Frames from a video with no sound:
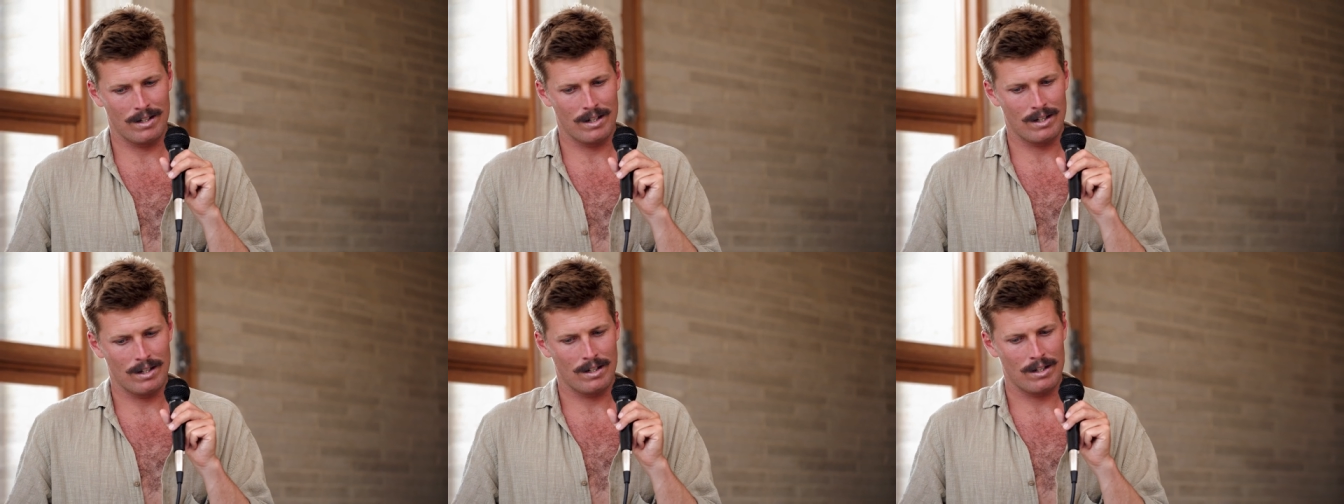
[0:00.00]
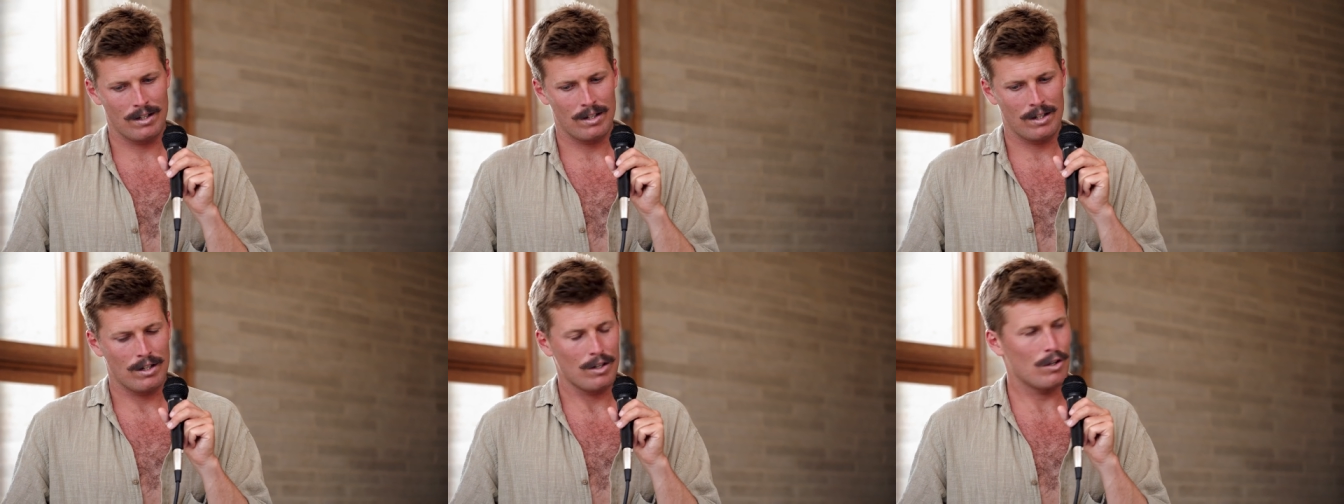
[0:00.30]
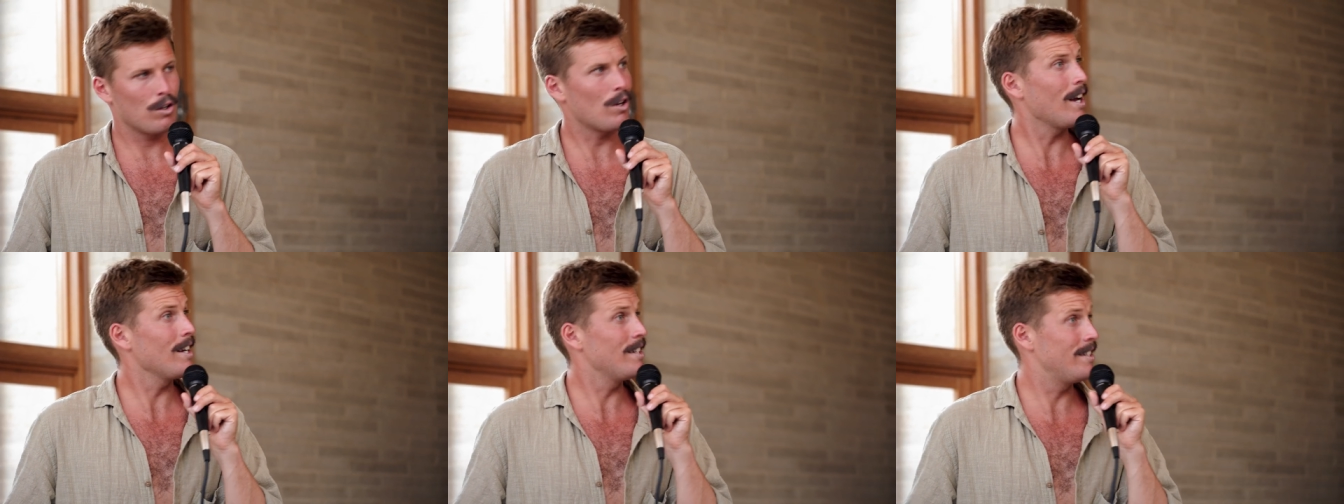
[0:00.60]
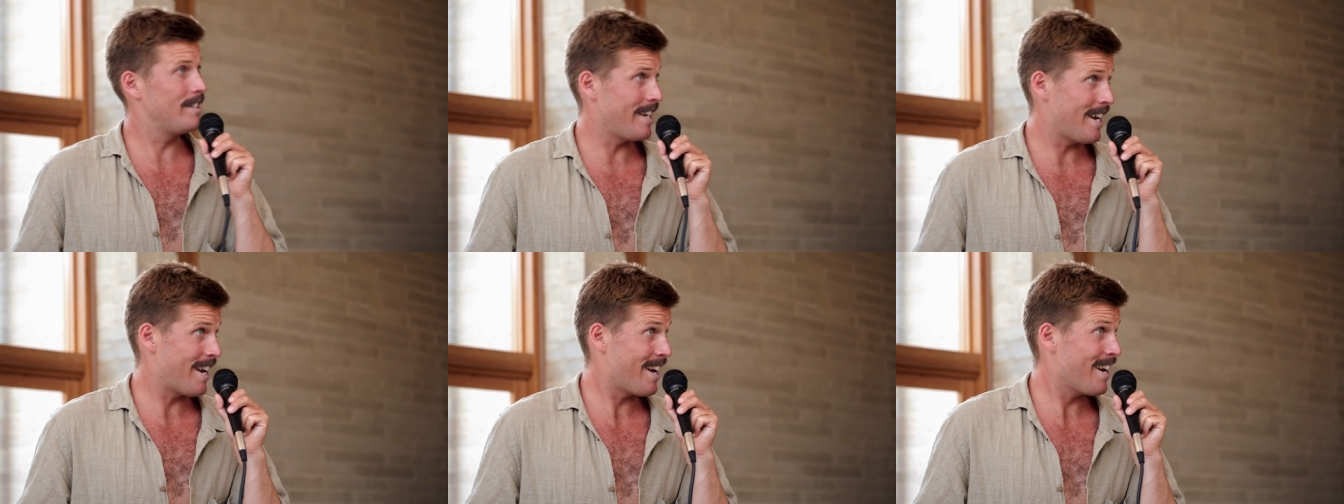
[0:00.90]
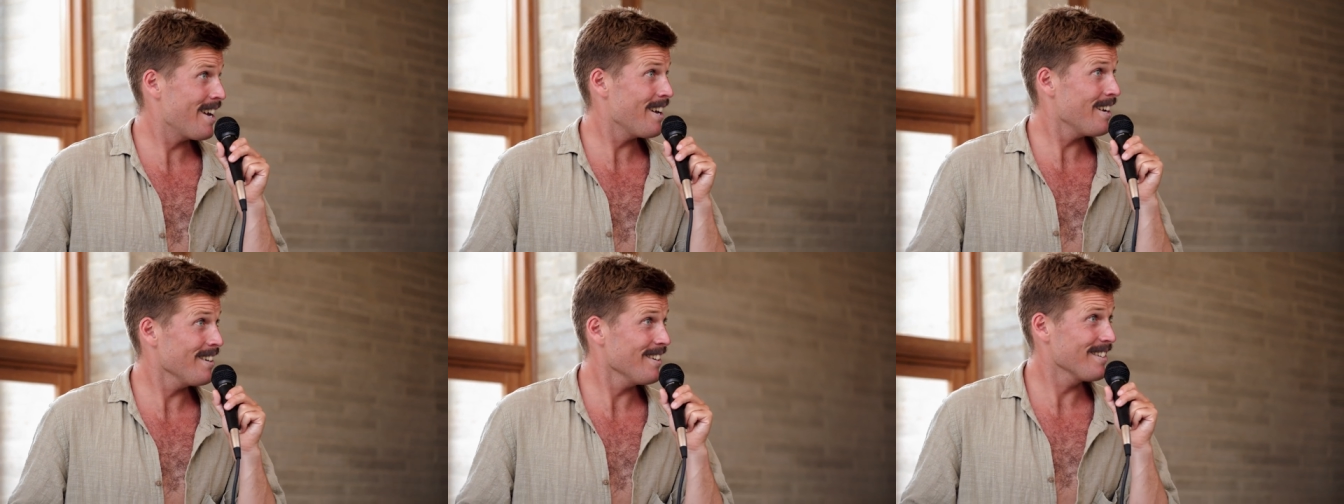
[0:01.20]
It's the mindset that you
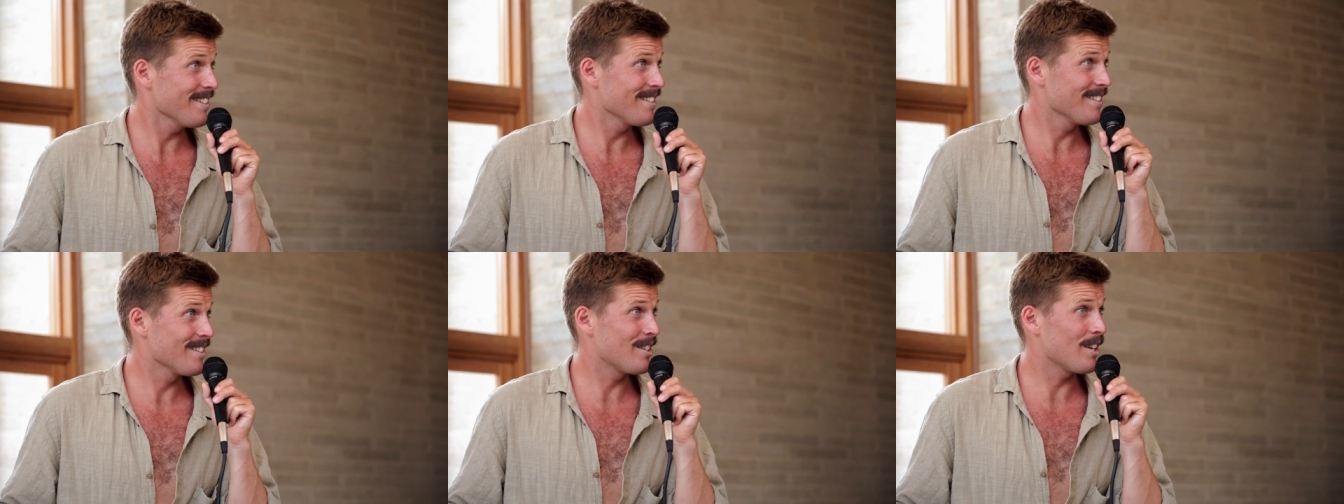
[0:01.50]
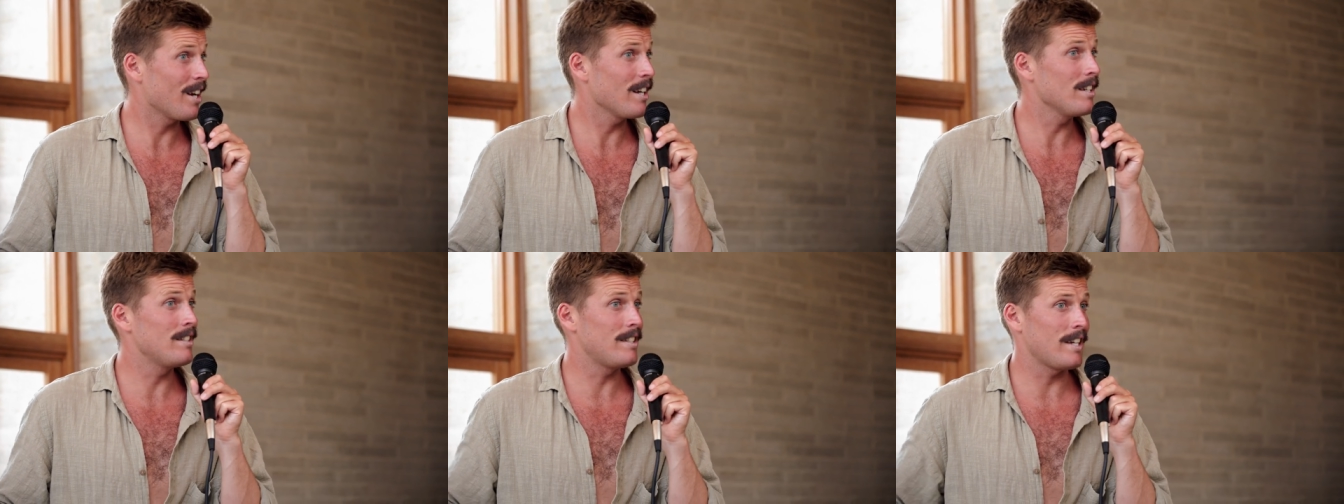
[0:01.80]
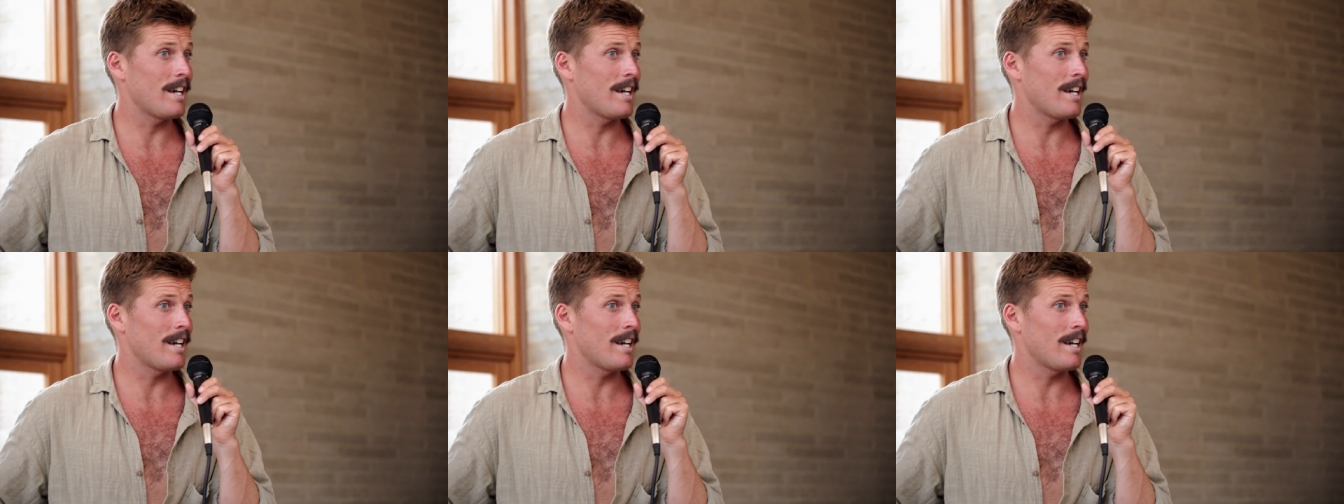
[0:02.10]
get through. Can yeah.